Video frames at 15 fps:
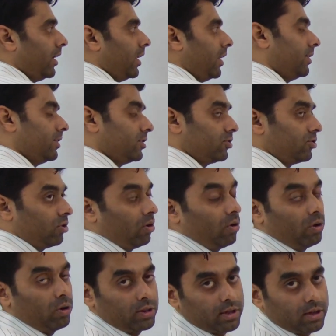Let us draw
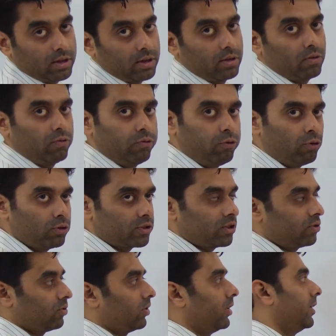all the forces
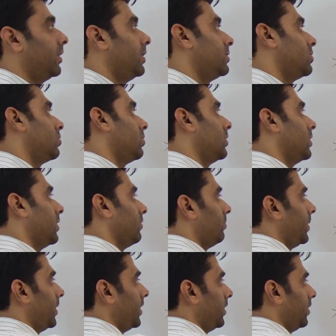on it. Let's draw the
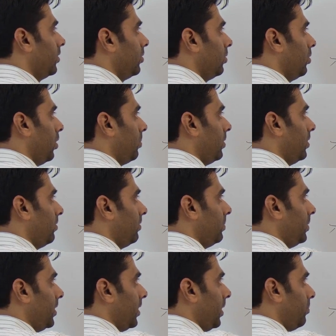FBD. Normal will
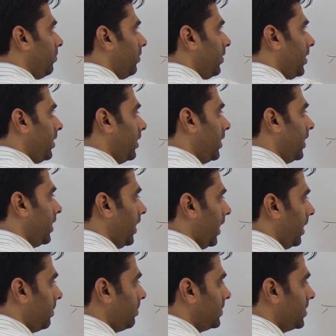be upward,
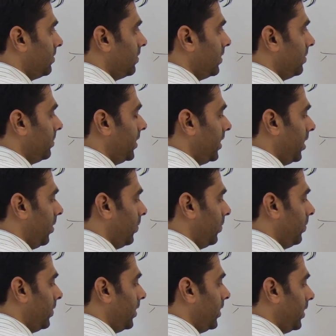mg will be
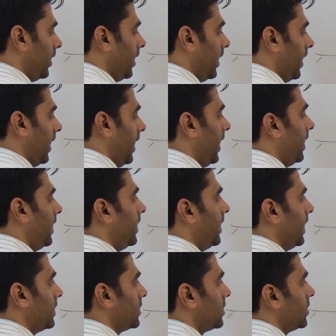downward, and
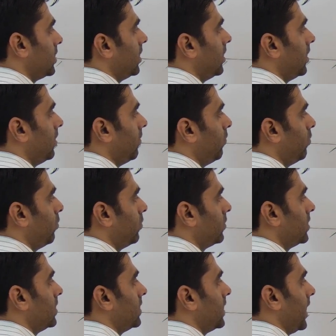external force
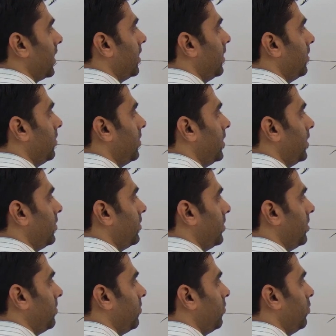is acting on it.
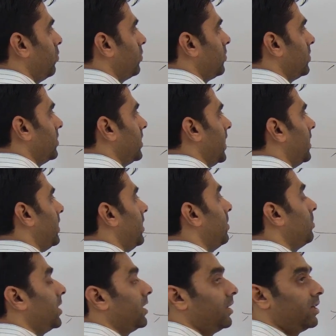Some force is acting,
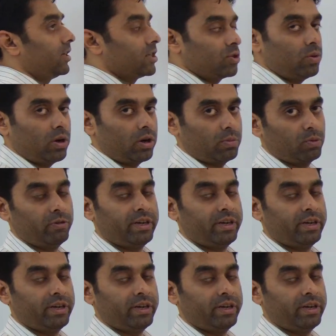but it does not move.